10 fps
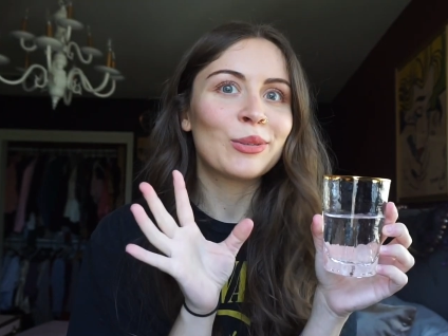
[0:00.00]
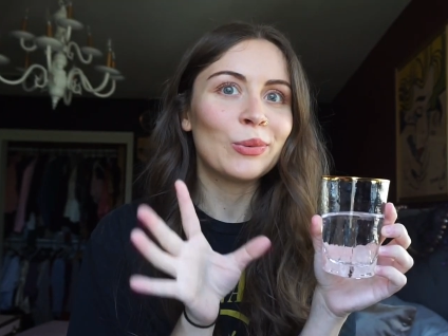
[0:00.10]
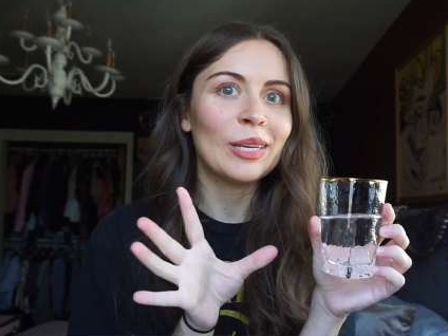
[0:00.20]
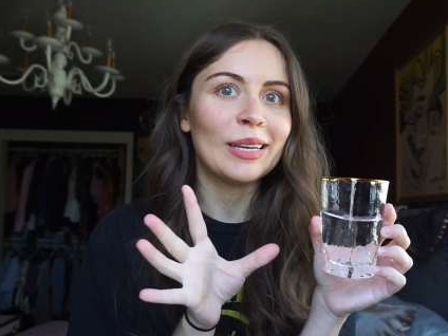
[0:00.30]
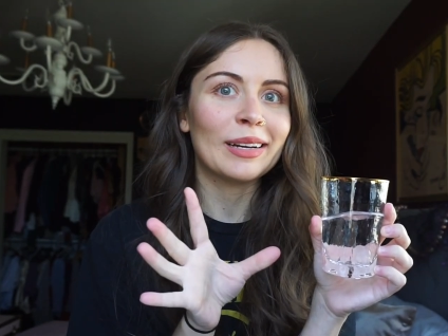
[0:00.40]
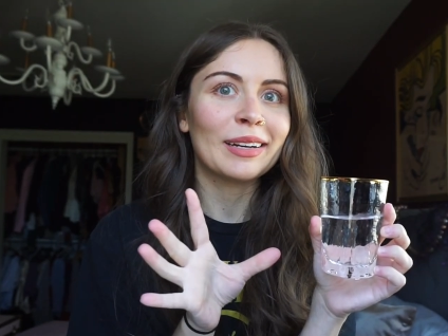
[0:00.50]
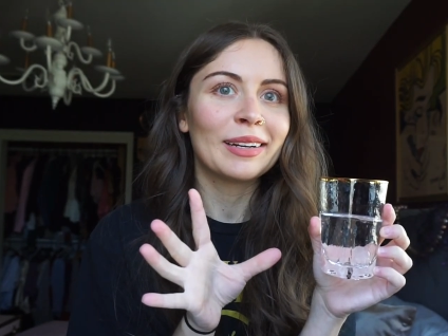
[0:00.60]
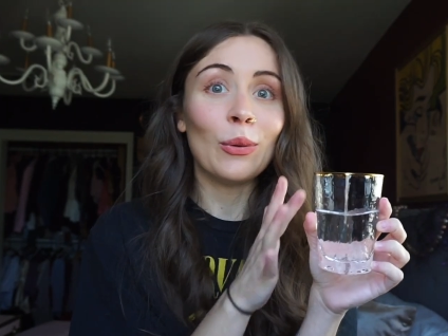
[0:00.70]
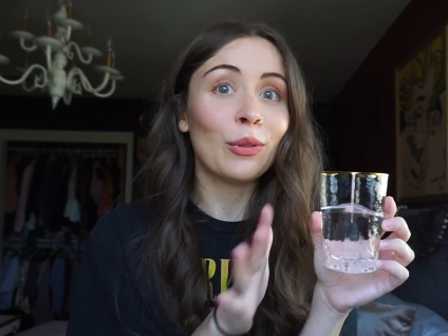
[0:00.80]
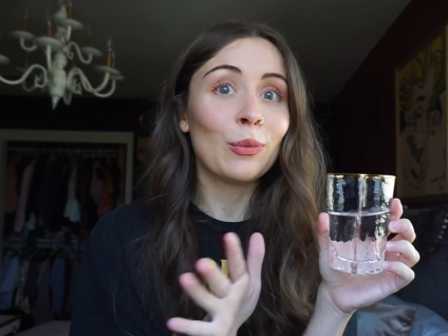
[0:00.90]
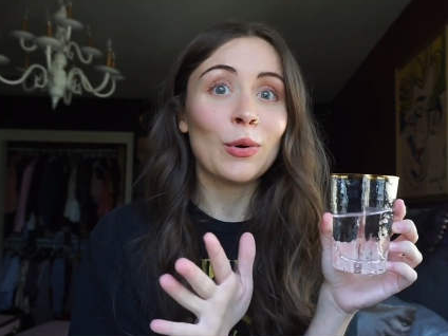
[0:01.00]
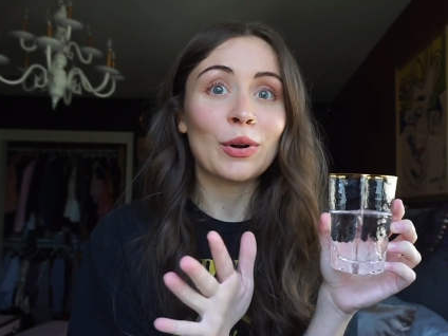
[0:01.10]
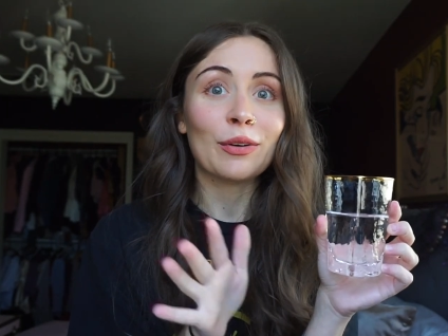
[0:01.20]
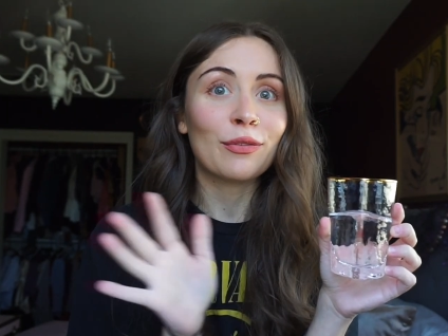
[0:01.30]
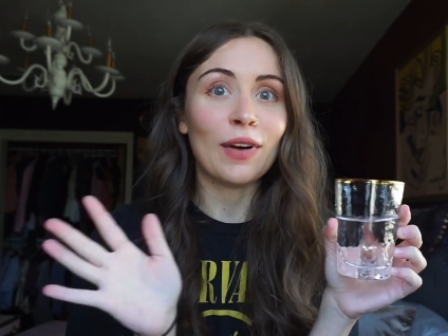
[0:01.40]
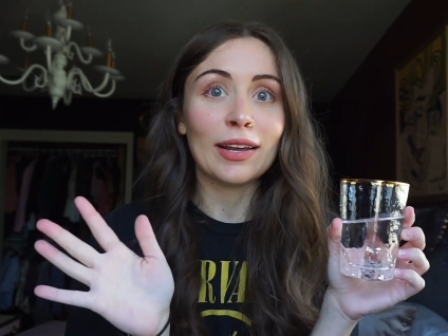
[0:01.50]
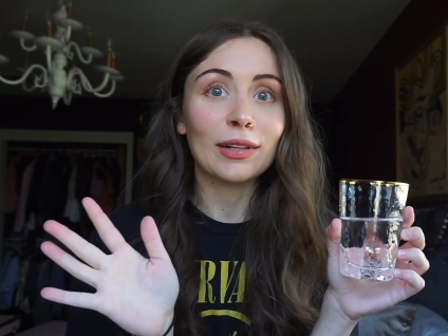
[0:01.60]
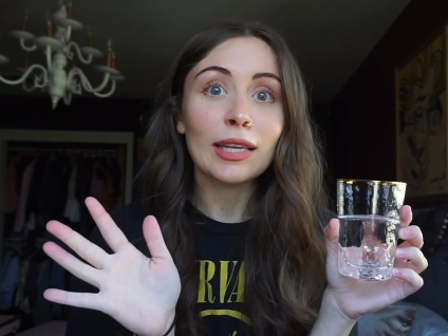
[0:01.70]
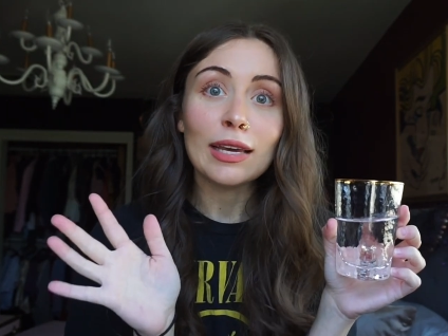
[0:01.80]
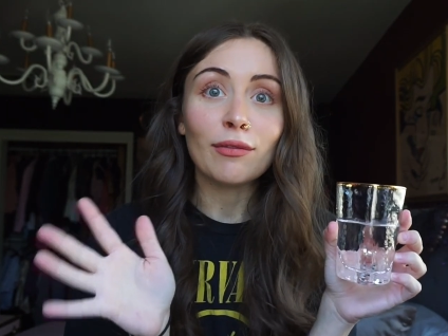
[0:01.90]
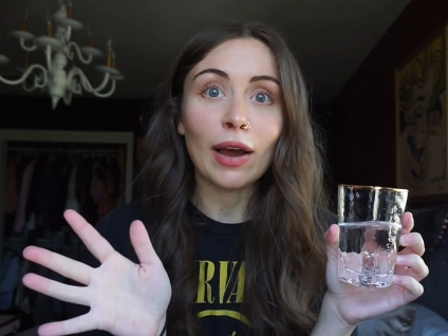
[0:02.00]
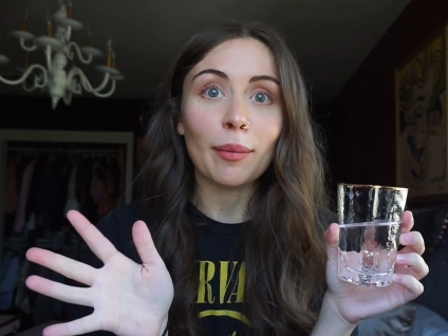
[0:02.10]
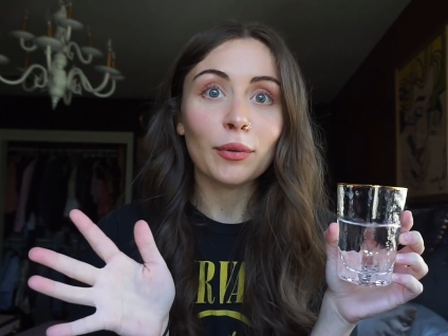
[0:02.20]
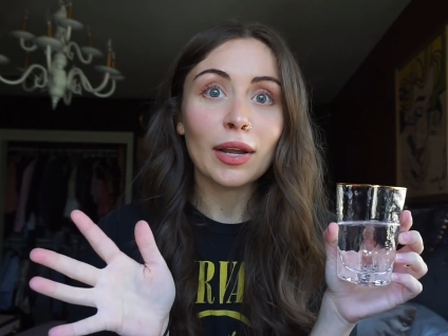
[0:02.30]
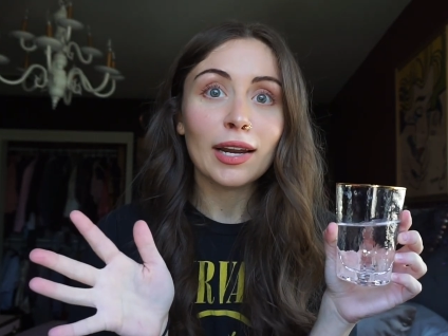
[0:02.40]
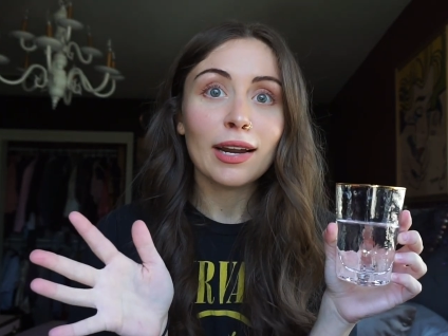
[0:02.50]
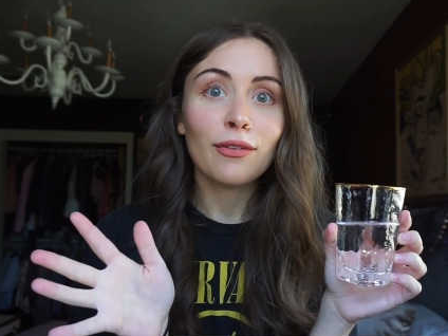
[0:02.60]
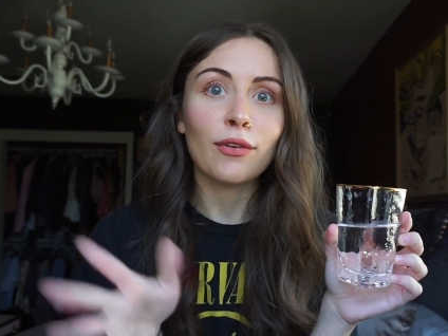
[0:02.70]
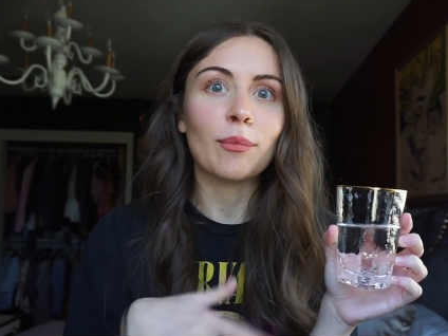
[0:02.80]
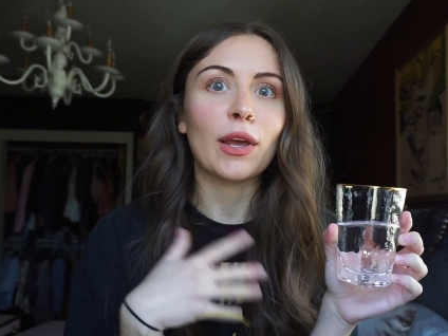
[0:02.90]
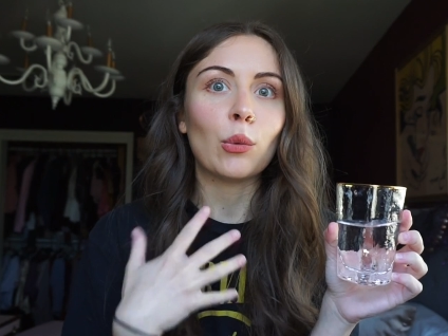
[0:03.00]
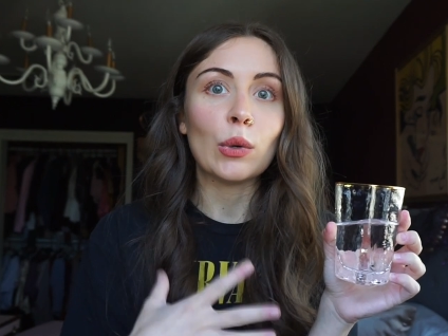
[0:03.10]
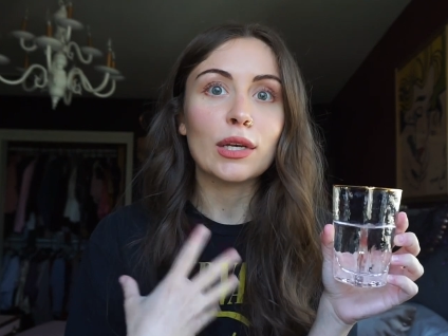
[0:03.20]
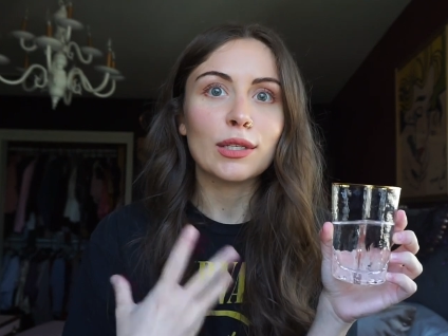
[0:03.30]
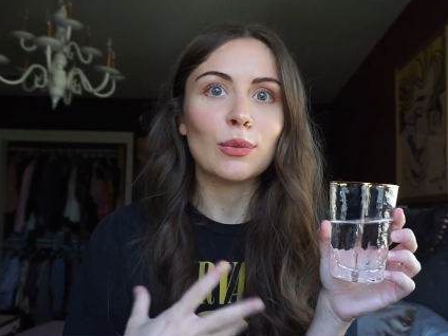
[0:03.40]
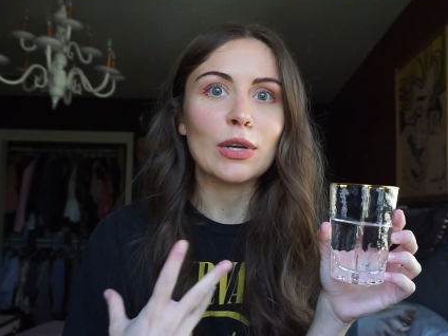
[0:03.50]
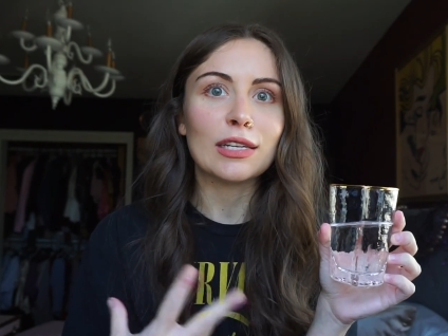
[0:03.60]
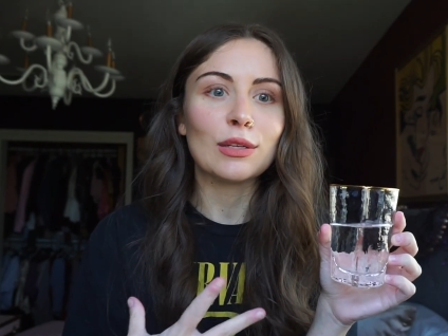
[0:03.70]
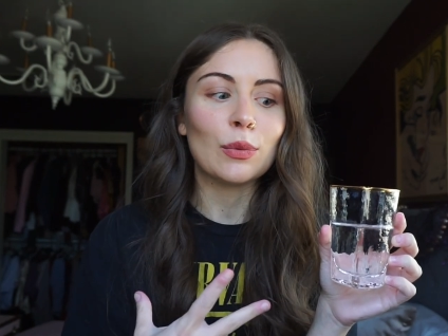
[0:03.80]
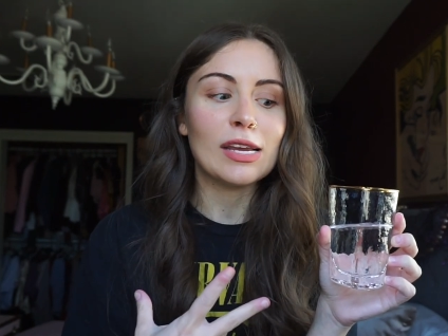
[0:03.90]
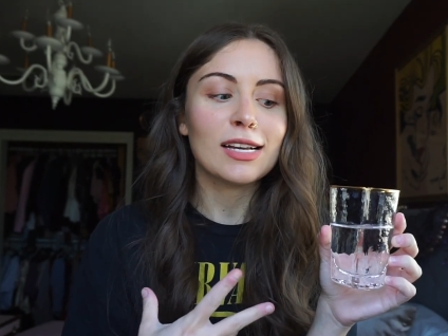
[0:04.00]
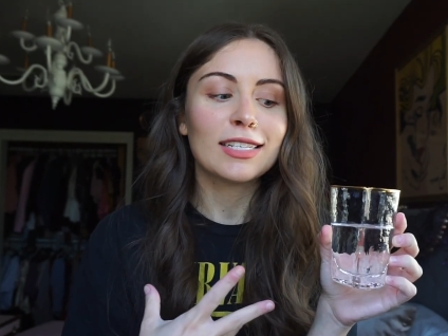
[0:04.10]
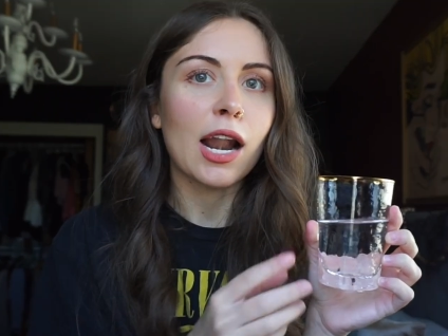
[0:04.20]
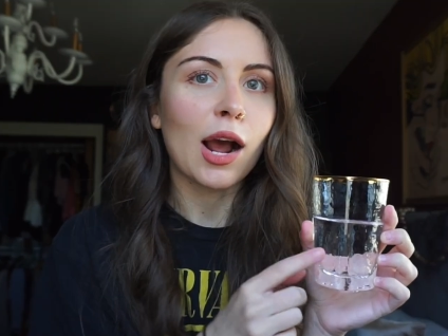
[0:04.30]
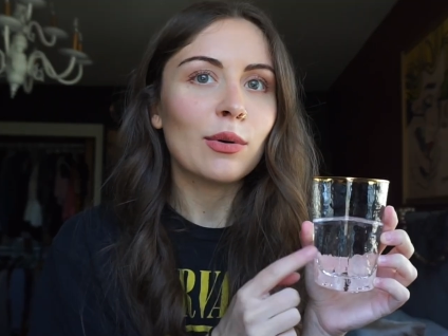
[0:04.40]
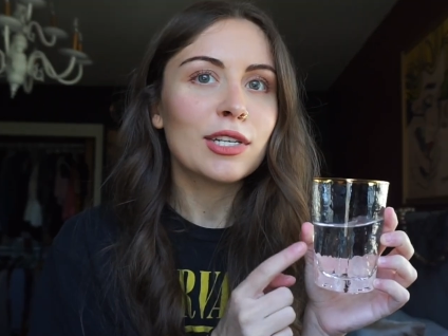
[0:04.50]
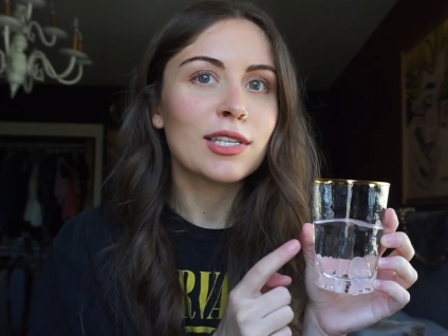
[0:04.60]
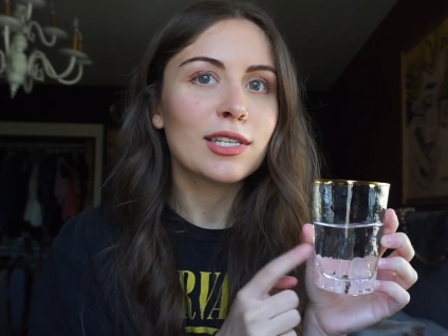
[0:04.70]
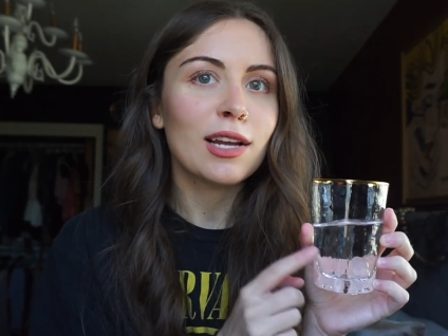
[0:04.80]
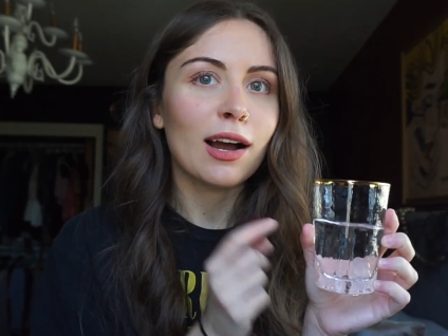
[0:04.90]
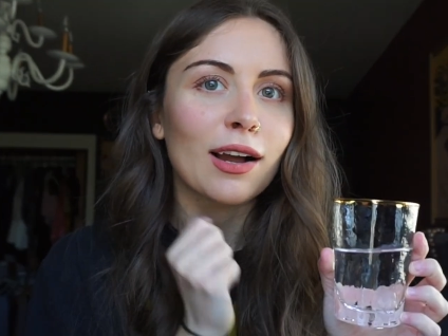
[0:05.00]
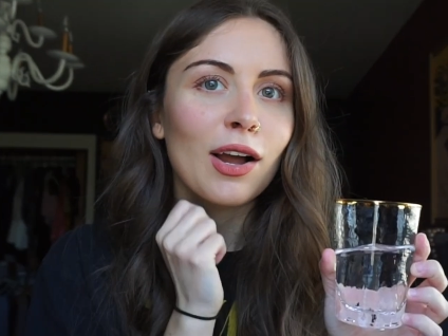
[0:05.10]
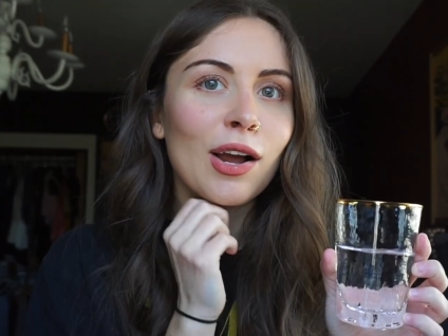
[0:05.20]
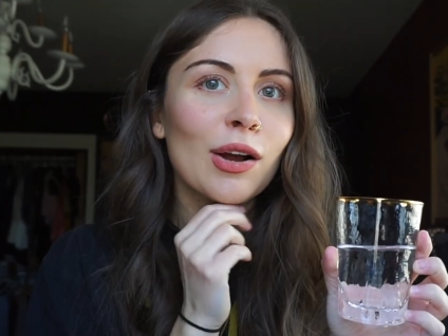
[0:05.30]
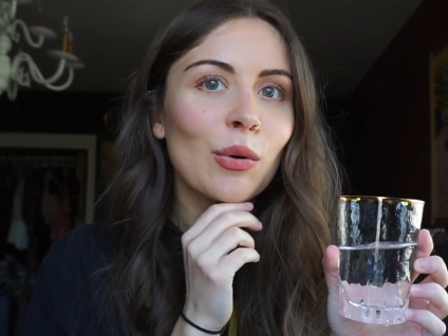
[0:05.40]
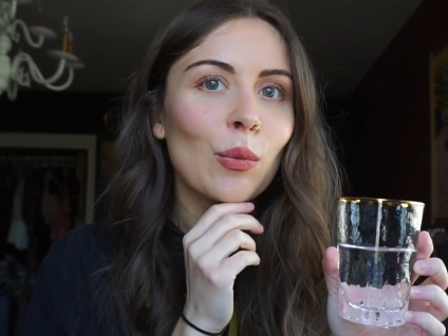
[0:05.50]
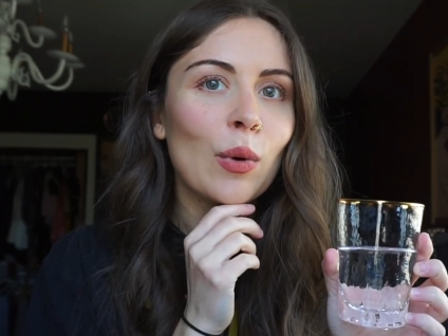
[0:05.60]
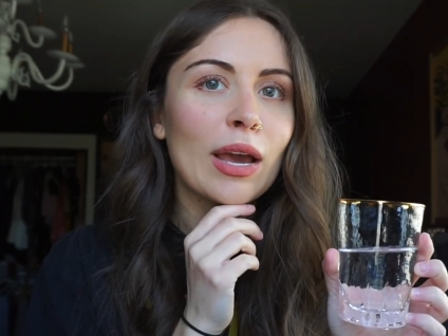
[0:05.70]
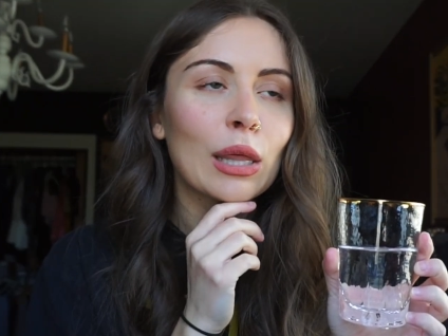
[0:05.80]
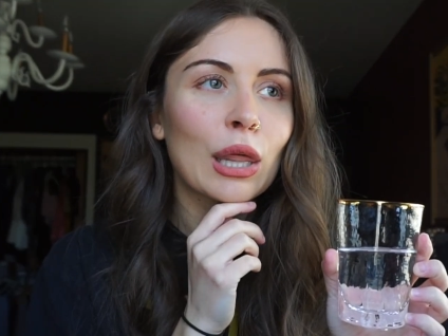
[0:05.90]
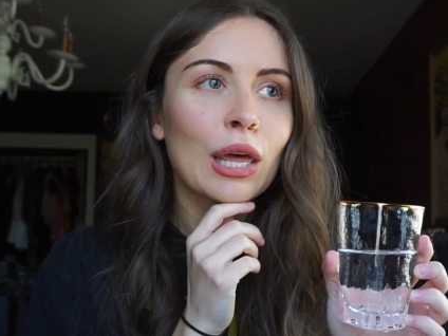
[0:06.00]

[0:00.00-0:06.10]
week, all the water finally evaporated from like weeks and weeks and weeks, and I was stuck with,